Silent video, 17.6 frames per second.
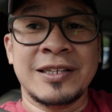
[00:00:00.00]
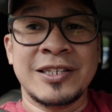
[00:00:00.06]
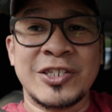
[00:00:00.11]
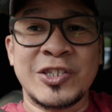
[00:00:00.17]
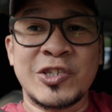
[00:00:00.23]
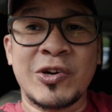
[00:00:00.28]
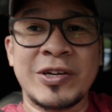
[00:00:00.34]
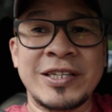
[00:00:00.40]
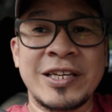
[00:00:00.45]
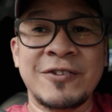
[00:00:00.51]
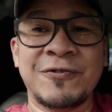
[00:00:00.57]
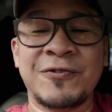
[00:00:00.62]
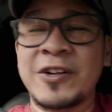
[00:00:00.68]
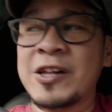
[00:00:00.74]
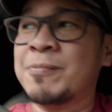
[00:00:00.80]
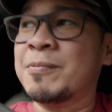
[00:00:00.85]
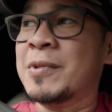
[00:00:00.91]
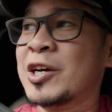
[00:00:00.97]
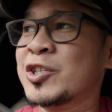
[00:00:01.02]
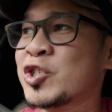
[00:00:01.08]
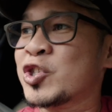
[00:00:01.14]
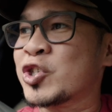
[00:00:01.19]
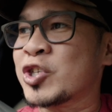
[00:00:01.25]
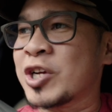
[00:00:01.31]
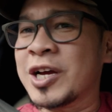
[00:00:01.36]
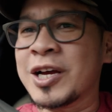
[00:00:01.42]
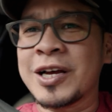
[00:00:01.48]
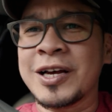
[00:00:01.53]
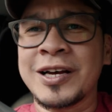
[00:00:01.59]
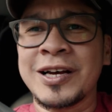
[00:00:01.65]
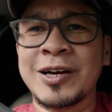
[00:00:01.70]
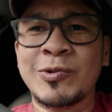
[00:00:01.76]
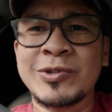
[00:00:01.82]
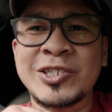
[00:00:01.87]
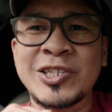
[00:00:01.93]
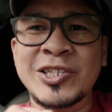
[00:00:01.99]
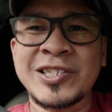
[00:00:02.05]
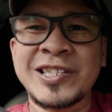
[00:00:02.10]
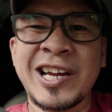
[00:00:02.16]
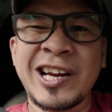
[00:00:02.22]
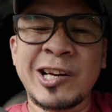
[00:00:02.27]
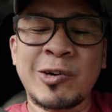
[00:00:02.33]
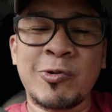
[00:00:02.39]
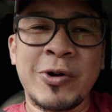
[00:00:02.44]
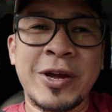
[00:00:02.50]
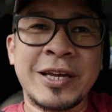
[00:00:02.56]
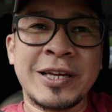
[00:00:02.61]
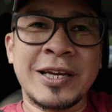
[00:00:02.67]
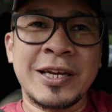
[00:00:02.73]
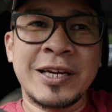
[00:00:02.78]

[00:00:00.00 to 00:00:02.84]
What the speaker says: So I didn't film much. I was just there quick,